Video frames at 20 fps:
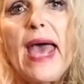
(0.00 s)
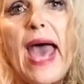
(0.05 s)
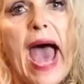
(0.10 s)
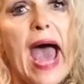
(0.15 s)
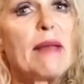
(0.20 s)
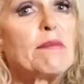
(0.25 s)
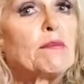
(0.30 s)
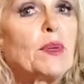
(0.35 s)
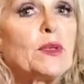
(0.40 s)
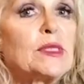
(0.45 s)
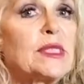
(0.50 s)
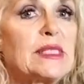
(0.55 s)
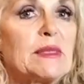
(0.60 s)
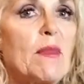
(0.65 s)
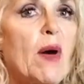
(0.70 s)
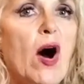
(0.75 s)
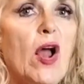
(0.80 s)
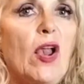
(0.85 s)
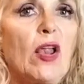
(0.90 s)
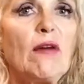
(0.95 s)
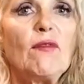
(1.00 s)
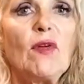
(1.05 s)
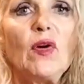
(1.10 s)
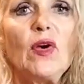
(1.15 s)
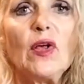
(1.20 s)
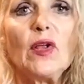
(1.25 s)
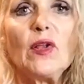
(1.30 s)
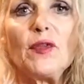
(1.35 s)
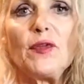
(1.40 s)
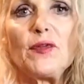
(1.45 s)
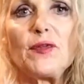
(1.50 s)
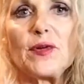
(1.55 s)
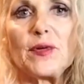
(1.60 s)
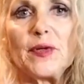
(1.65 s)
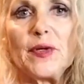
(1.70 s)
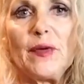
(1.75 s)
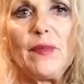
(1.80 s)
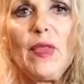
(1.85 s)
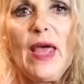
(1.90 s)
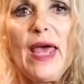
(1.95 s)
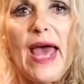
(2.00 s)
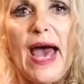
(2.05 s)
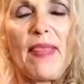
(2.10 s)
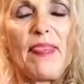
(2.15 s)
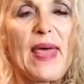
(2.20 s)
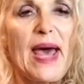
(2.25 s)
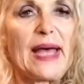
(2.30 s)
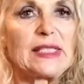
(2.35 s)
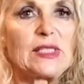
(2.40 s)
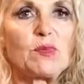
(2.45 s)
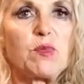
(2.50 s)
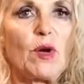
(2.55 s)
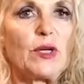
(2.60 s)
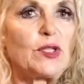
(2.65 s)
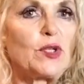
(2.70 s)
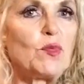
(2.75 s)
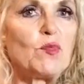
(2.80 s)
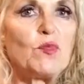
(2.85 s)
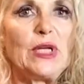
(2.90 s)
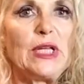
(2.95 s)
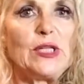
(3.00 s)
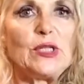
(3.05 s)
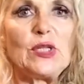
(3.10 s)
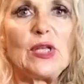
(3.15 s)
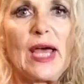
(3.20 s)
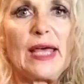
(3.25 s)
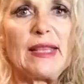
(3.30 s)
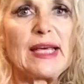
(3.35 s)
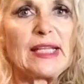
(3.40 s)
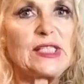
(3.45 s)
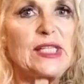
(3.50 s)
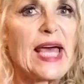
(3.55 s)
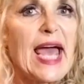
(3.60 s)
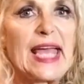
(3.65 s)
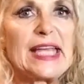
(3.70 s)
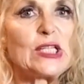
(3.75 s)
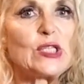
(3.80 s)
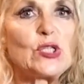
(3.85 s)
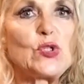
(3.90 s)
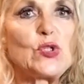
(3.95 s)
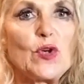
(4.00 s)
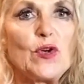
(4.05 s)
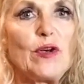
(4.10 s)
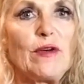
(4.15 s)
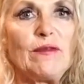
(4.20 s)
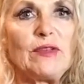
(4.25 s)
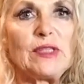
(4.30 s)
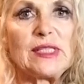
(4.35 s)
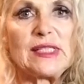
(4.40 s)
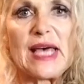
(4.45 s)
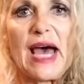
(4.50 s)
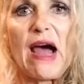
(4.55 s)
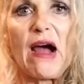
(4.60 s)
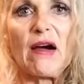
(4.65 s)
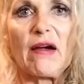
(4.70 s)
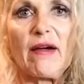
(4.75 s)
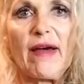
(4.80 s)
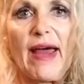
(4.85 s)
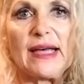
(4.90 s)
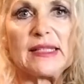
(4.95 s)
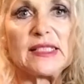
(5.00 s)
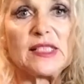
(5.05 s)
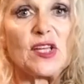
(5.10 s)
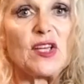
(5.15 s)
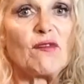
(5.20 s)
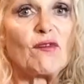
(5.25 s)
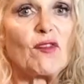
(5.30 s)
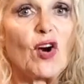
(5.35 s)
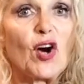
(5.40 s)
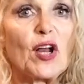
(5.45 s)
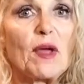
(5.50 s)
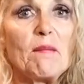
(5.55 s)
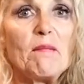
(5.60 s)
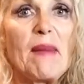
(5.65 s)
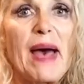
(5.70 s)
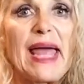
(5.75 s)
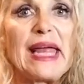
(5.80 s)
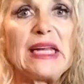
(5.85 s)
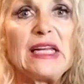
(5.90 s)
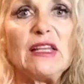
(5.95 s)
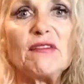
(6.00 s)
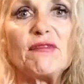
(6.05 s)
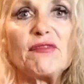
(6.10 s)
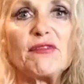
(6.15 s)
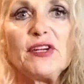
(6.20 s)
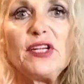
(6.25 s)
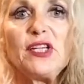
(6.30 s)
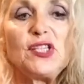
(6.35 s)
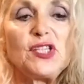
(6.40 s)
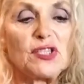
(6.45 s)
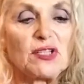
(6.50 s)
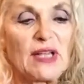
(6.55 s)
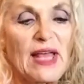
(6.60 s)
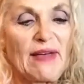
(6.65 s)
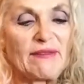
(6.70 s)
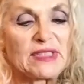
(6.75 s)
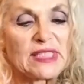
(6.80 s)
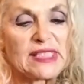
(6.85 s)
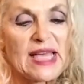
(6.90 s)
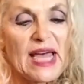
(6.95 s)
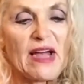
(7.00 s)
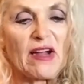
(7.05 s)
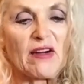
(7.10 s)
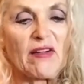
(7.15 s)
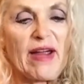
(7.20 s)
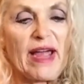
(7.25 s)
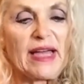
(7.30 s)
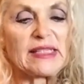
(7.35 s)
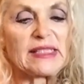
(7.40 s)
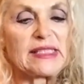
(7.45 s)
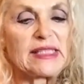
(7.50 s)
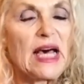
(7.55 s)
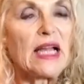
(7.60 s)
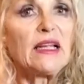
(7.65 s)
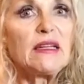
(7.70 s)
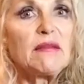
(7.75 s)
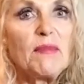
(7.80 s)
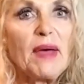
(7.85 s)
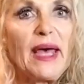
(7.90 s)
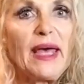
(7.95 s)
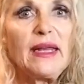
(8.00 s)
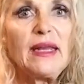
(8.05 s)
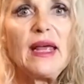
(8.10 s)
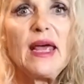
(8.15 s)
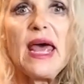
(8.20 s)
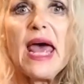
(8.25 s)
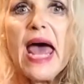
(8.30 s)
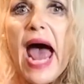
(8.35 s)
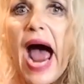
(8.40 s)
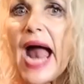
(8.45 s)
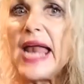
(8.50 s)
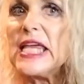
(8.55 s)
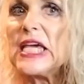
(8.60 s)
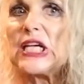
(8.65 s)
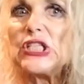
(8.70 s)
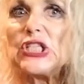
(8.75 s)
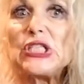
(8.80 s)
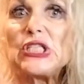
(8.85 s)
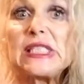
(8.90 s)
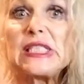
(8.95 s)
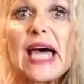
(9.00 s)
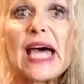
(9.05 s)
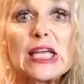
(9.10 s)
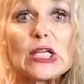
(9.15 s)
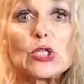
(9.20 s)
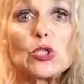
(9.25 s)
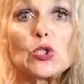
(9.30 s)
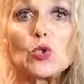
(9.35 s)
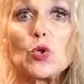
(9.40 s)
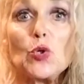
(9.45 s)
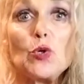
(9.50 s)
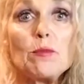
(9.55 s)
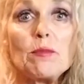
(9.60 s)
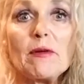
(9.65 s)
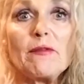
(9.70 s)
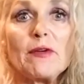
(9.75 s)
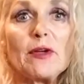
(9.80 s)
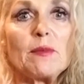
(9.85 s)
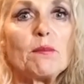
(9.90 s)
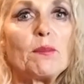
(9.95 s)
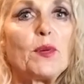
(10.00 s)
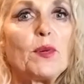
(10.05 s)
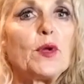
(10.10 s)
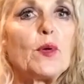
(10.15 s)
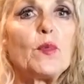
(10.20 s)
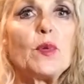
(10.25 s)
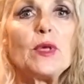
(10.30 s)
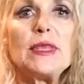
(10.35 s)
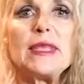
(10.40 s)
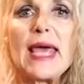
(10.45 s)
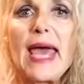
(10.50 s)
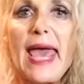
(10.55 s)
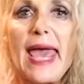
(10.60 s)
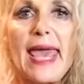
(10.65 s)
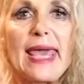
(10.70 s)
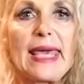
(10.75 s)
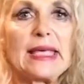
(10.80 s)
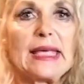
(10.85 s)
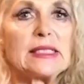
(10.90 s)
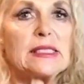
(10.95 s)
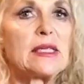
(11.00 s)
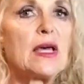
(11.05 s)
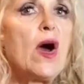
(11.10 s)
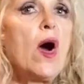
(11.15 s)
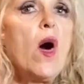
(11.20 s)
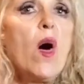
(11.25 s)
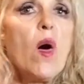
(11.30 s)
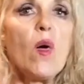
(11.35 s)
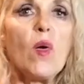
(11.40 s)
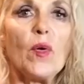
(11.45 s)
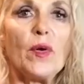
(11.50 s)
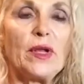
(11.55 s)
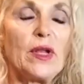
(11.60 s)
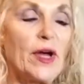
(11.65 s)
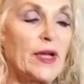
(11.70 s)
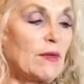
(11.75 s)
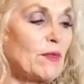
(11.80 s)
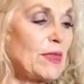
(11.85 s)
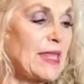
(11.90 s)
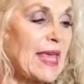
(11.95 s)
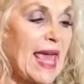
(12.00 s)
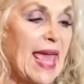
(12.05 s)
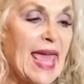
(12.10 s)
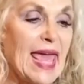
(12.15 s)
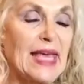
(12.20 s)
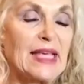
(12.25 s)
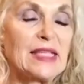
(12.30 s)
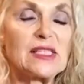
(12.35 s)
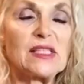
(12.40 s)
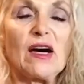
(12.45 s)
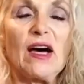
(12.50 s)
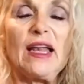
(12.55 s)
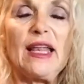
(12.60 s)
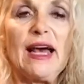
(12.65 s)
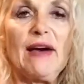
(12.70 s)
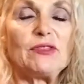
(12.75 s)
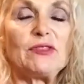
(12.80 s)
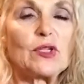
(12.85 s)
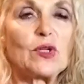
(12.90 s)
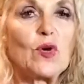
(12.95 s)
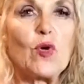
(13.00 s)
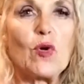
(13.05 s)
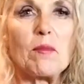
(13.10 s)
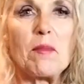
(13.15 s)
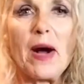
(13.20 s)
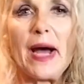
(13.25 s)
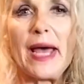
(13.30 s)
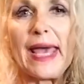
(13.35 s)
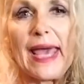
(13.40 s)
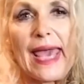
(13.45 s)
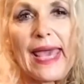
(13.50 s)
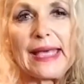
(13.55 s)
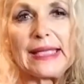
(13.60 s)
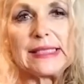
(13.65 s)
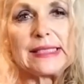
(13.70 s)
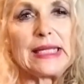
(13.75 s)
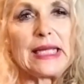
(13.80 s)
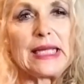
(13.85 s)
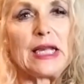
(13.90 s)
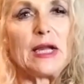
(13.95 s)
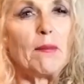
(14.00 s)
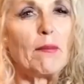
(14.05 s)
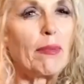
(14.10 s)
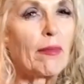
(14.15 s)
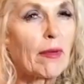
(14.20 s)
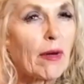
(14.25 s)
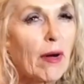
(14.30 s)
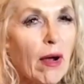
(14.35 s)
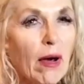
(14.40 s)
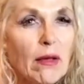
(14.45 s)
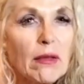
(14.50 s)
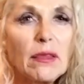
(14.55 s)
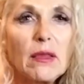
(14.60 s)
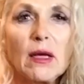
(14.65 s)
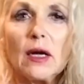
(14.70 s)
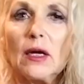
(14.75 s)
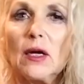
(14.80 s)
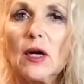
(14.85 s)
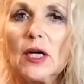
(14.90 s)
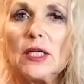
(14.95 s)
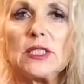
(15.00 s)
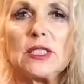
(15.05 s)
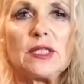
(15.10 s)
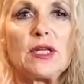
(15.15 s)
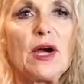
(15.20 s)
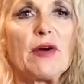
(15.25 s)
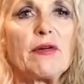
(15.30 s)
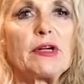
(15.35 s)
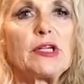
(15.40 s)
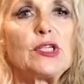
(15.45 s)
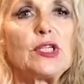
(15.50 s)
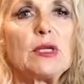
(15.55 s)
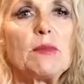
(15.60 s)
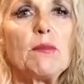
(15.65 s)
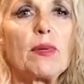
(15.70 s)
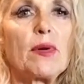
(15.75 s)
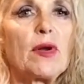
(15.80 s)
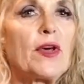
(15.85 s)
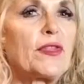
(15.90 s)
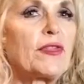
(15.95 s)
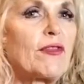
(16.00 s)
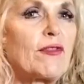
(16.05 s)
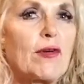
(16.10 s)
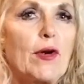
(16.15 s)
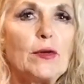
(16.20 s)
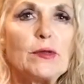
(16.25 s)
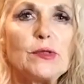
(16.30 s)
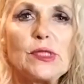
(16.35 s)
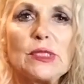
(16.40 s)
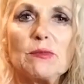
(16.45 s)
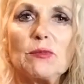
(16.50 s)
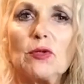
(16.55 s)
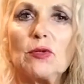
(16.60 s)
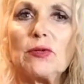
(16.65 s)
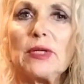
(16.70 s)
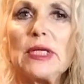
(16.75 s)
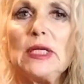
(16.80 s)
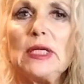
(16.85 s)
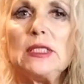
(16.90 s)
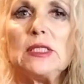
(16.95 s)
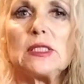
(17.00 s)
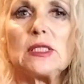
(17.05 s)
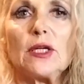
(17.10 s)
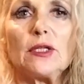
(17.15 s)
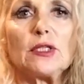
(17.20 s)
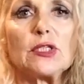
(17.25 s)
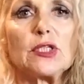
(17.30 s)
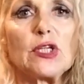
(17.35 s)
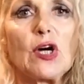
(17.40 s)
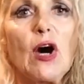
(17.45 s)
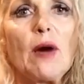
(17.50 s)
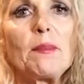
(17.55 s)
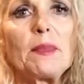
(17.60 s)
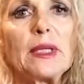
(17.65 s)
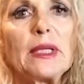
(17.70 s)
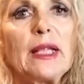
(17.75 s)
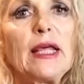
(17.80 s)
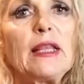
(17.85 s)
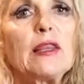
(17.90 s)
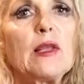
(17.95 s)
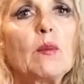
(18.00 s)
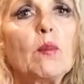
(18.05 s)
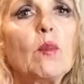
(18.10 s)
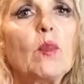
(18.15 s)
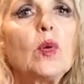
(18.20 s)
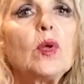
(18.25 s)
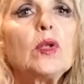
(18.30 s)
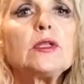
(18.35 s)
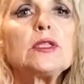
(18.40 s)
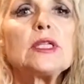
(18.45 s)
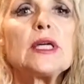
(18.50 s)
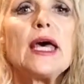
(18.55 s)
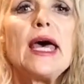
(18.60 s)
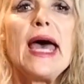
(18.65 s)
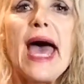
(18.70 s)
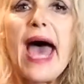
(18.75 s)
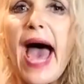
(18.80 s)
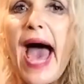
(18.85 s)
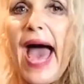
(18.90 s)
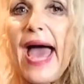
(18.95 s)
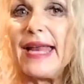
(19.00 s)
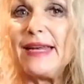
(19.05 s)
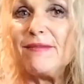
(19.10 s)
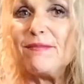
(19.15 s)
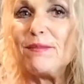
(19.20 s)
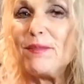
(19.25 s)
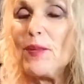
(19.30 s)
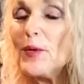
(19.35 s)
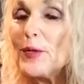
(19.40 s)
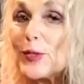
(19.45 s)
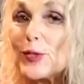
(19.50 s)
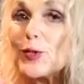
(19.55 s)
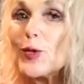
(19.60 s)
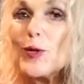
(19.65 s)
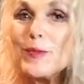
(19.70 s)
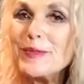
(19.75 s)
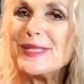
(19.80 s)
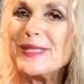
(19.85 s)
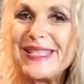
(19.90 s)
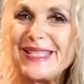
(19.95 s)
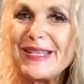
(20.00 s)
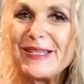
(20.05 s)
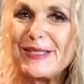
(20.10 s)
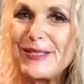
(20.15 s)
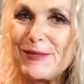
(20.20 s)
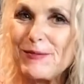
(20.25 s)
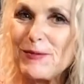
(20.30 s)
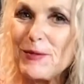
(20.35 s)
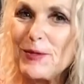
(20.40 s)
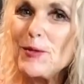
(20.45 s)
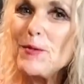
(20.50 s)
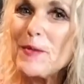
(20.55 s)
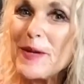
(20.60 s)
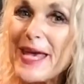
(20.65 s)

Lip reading: and put some olive oil through it. And that's how you serve your sauerkraut. So you've got it made in the fridge, you'll have a sauerkraut salad made, and you can just take a scoop of it and put it with your eggs. Or like with your eggs, I love to cook my eggs in a broth, a nice nourishing broth, throw some greens on top and let them wilt, and put a scoop of